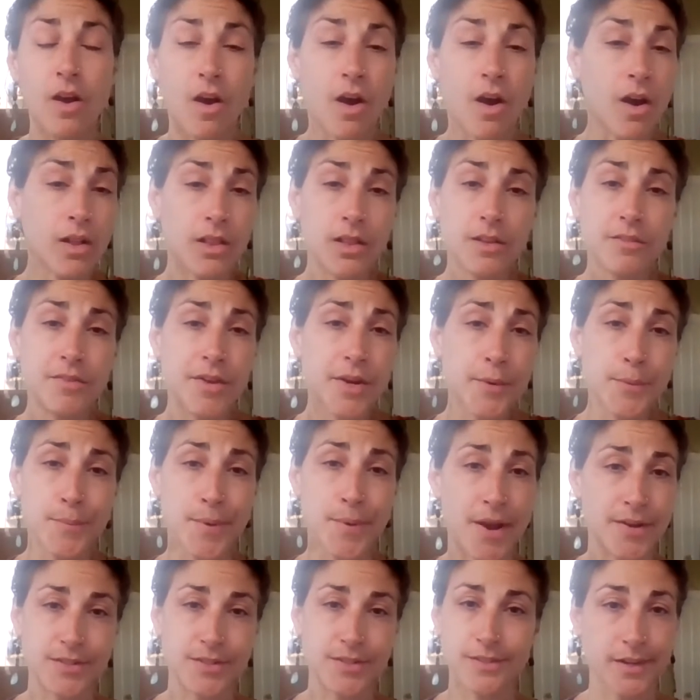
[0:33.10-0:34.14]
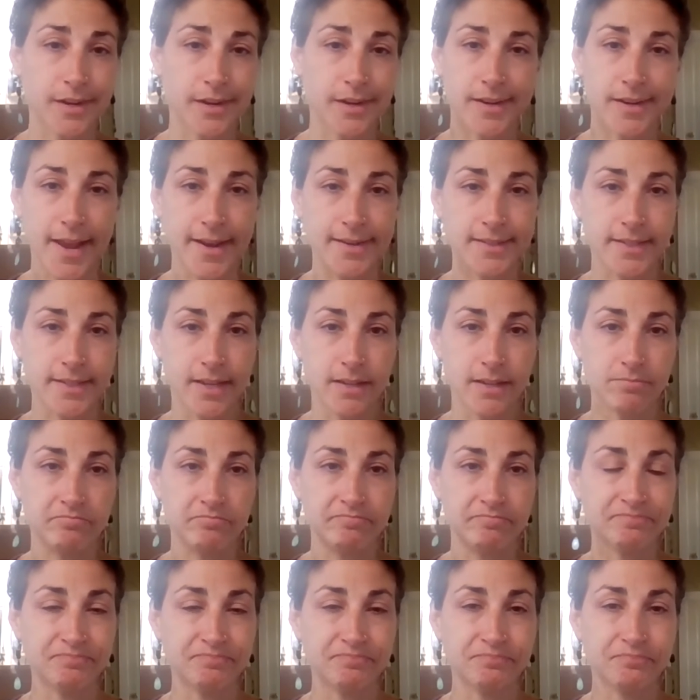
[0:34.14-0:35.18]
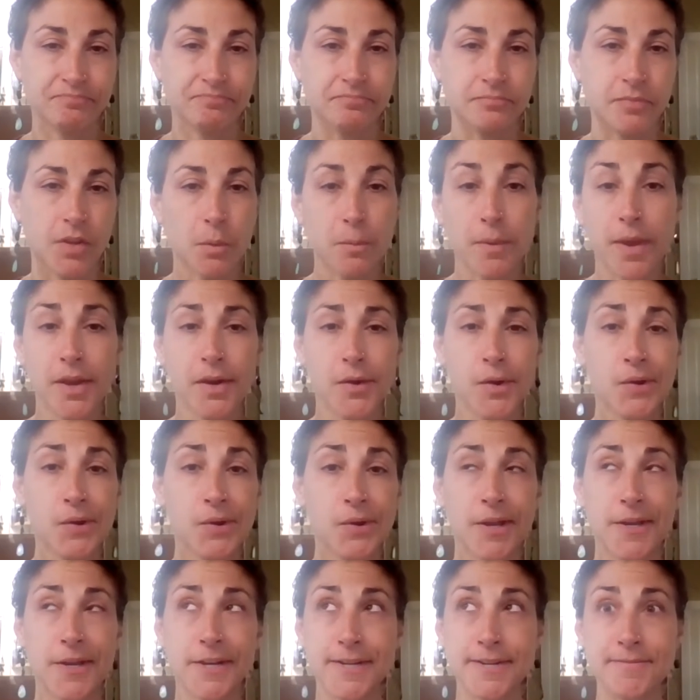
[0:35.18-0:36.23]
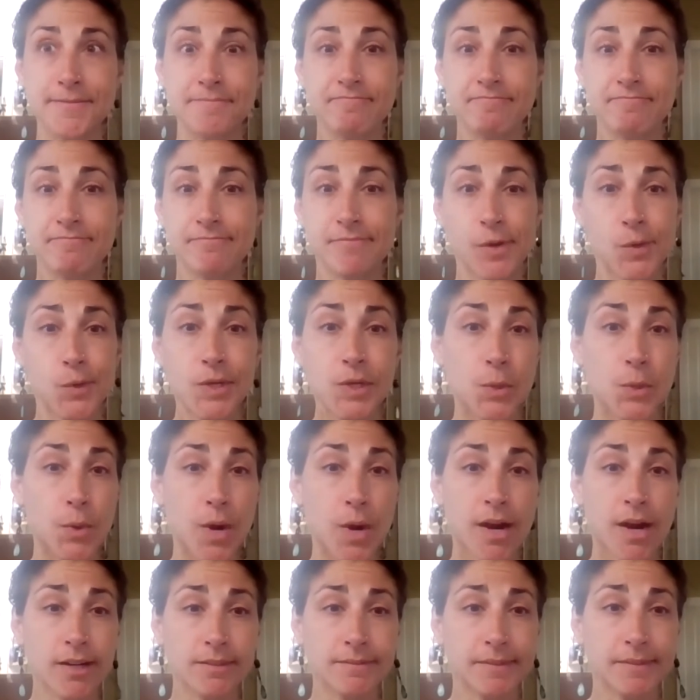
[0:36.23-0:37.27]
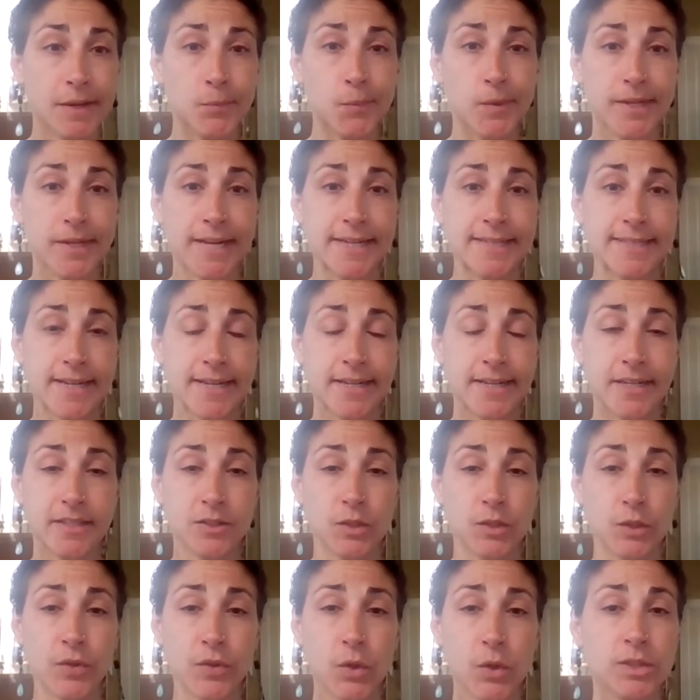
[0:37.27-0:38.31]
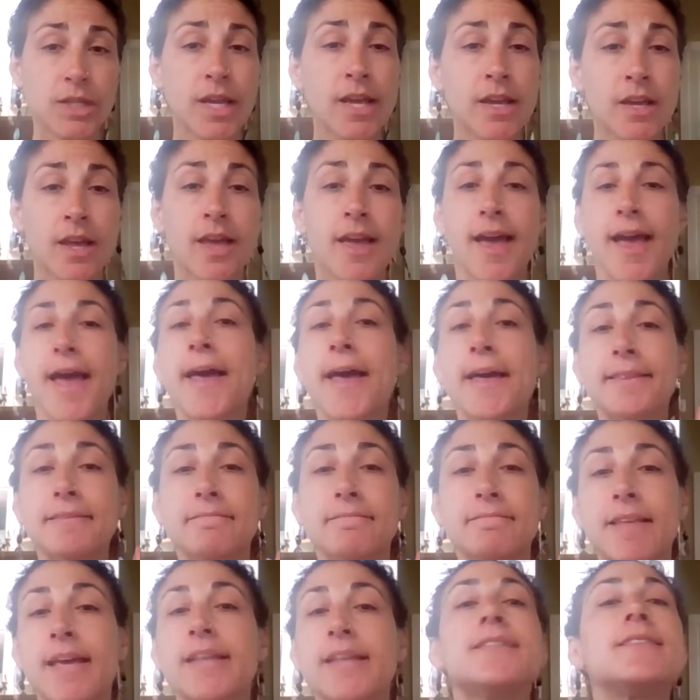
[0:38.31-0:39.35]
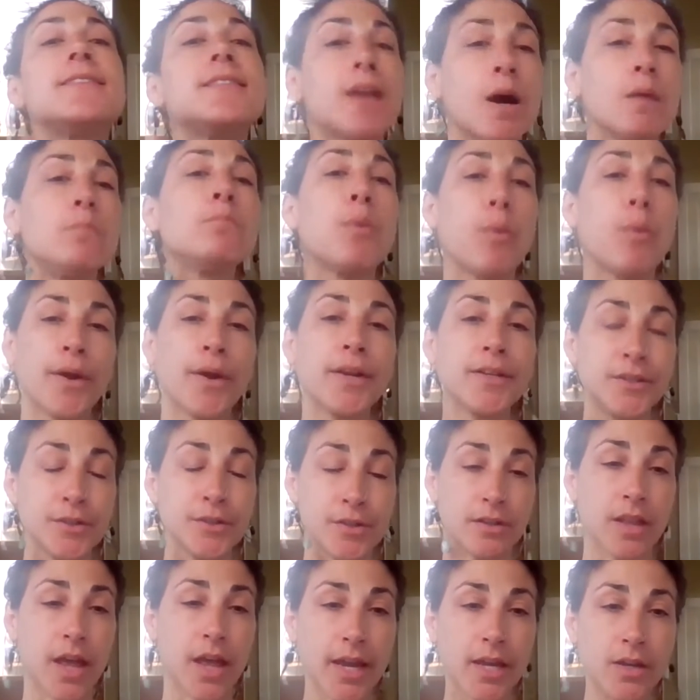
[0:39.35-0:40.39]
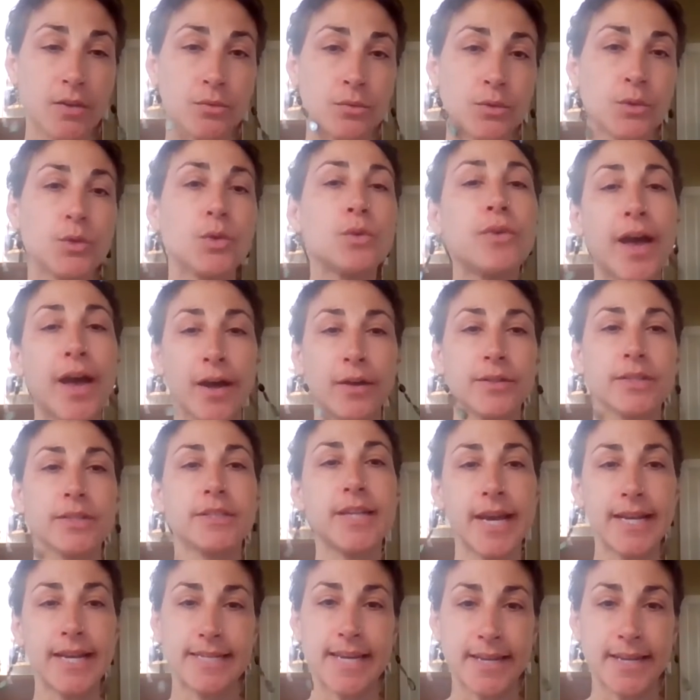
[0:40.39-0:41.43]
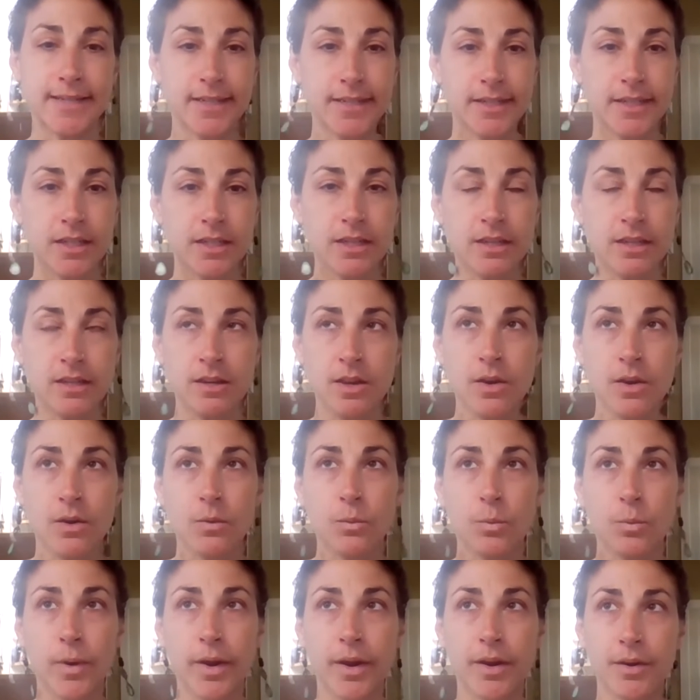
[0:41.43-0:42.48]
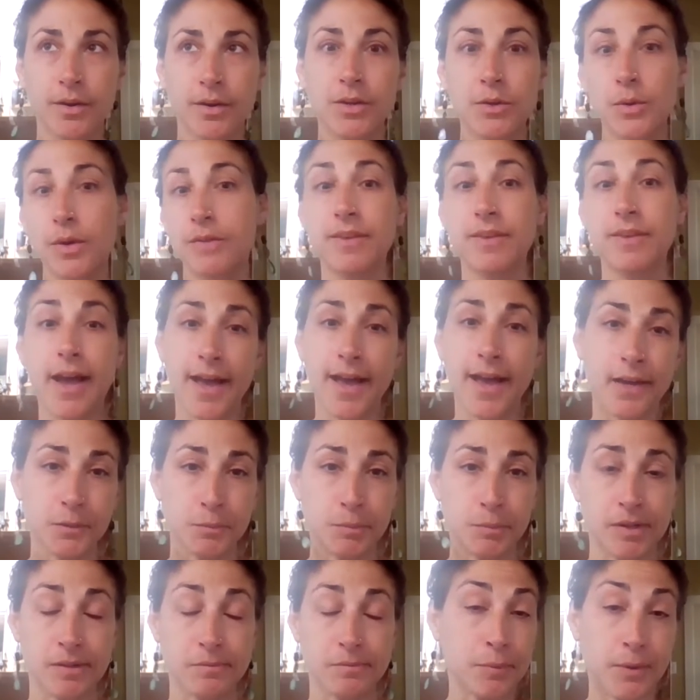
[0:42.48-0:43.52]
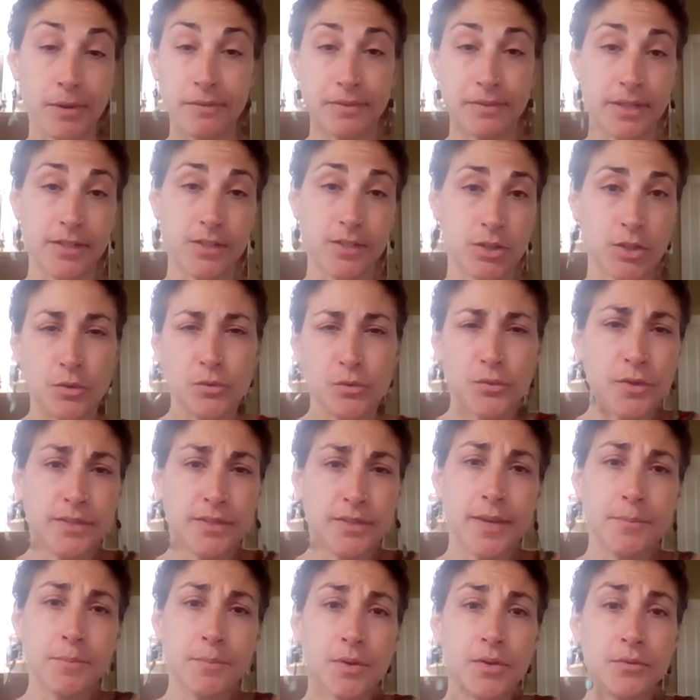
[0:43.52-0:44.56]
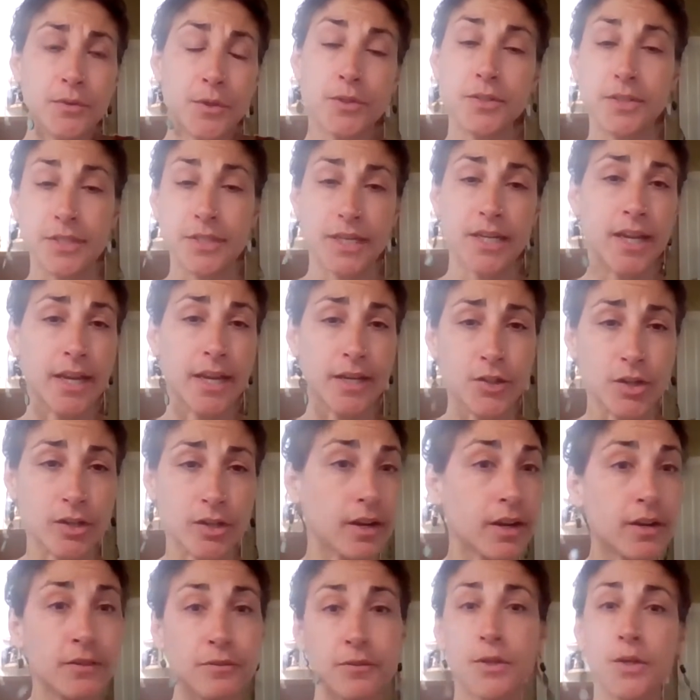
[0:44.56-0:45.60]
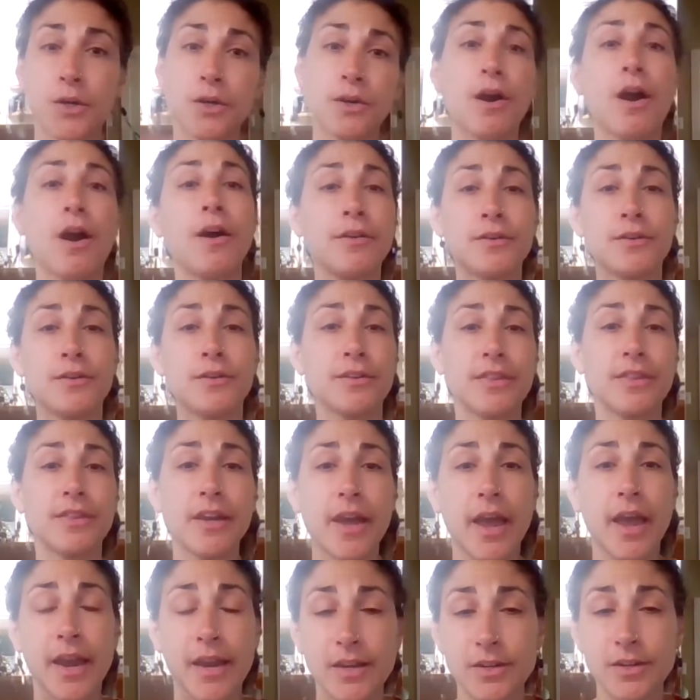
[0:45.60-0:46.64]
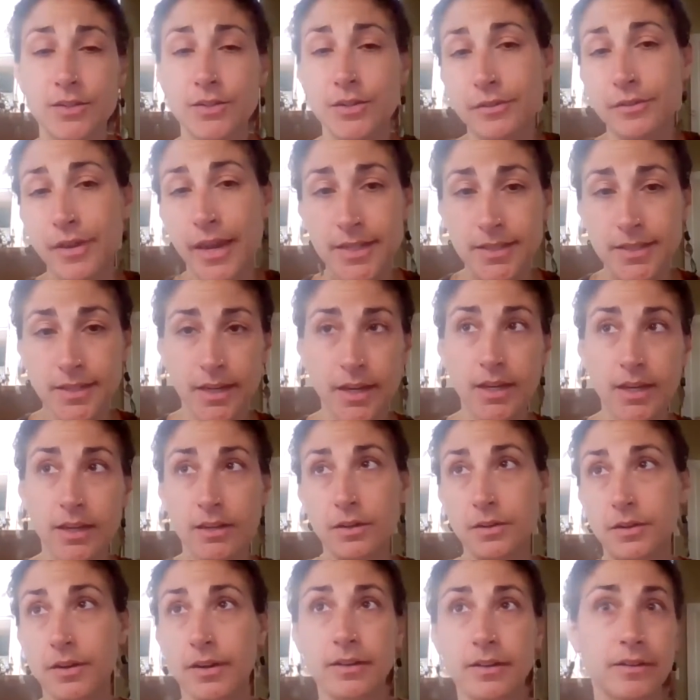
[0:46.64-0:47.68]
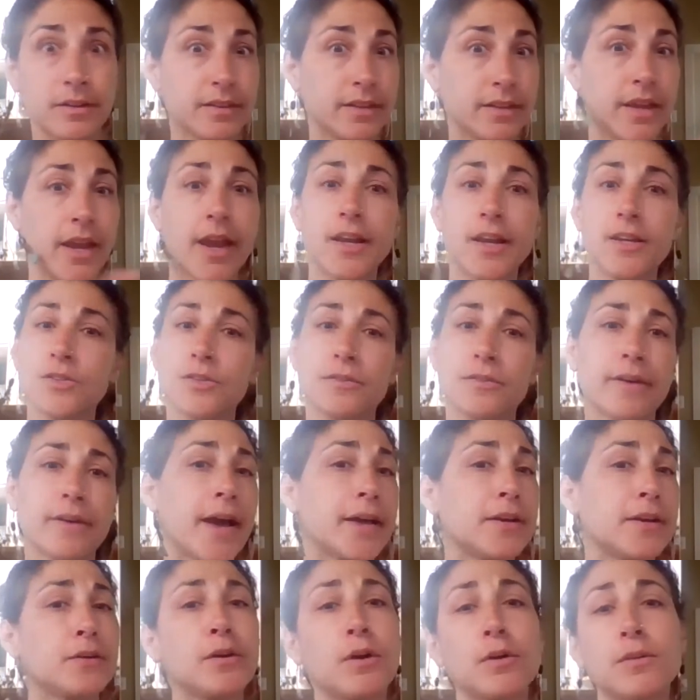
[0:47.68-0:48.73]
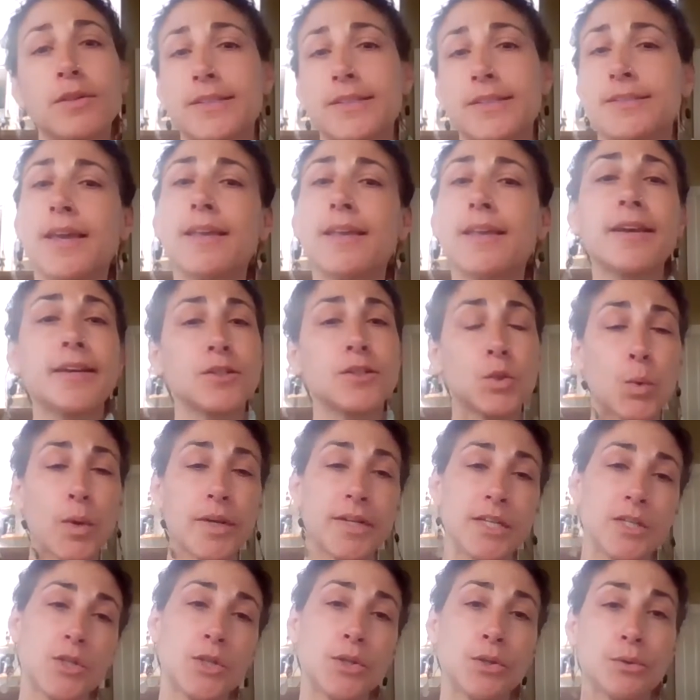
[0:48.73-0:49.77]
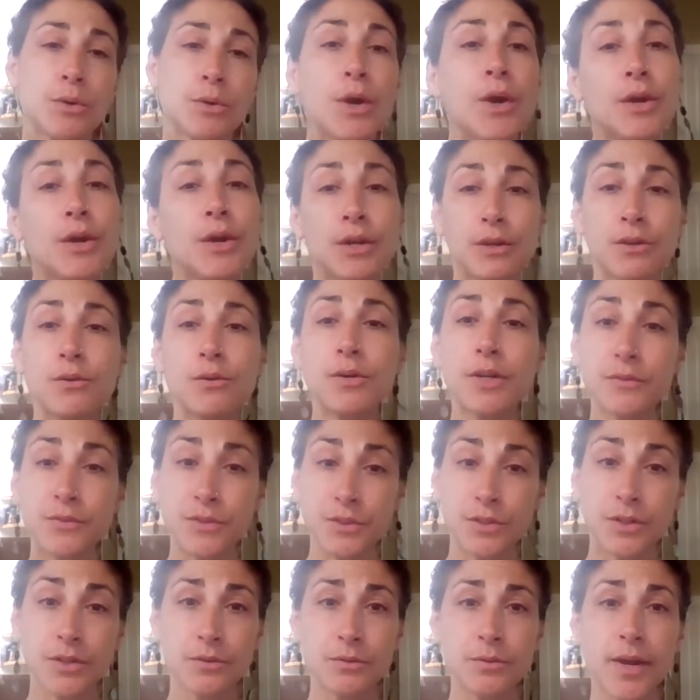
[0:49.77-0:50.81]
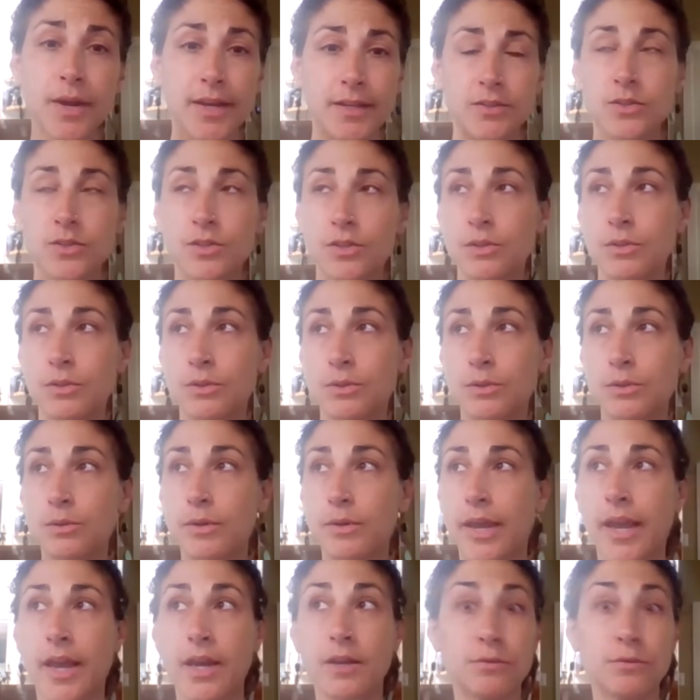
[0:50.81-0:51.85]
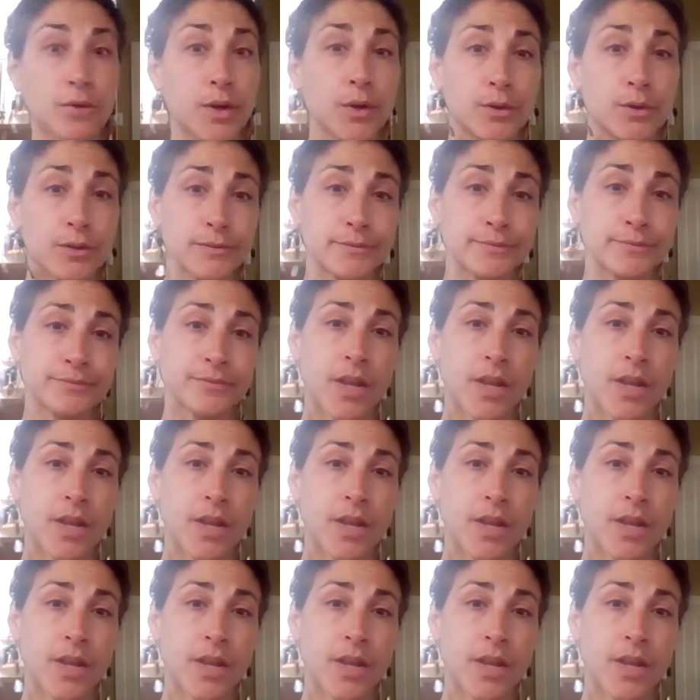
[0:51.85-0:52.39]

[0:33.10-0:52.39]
All of our repressions are connected. No matter who you are and what identities you hold, at some point in your life, you have held an identity where you have not held privilege. So for example, if you're a teenager, if you're under the age of 18 or under the age of, I don't know, let's say like 22, you don't have certain rights. You can't vote.